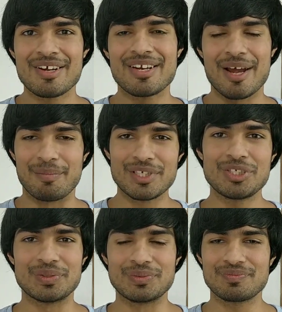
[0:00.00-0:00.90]
Number
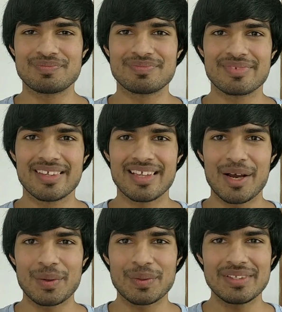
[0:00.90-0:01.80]
two.
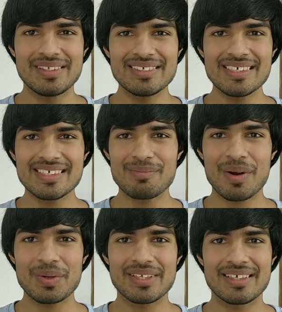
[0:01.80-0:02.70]
Now, this is
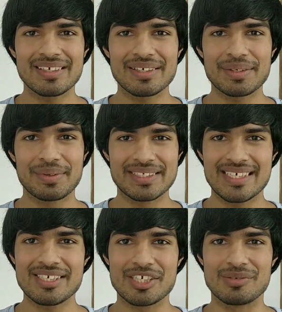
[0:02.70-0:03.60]
about the
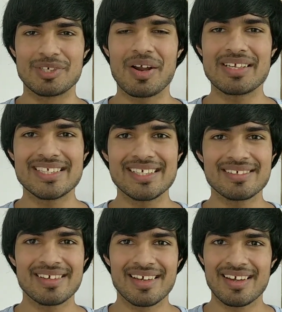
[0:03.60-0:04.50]
question terminology.
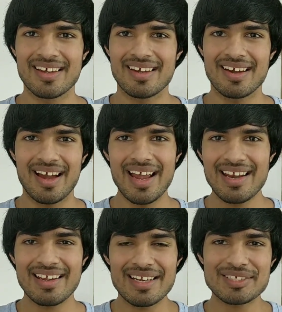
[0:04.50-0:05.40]

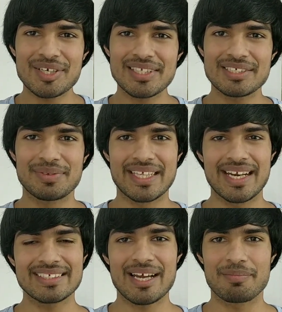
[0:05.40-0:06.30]
I'll illustrate this with an
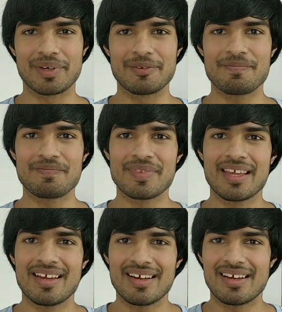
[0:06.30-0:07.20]
example.
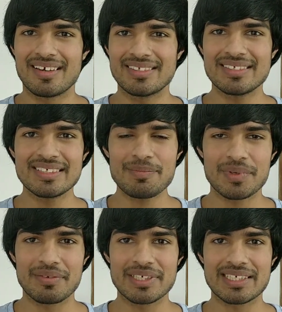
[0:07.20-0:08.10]
This is a
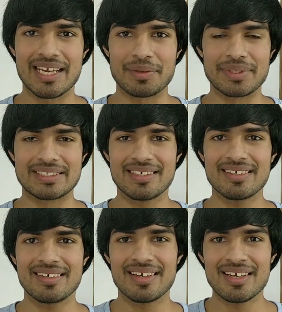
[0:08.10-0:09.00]
previous gate question.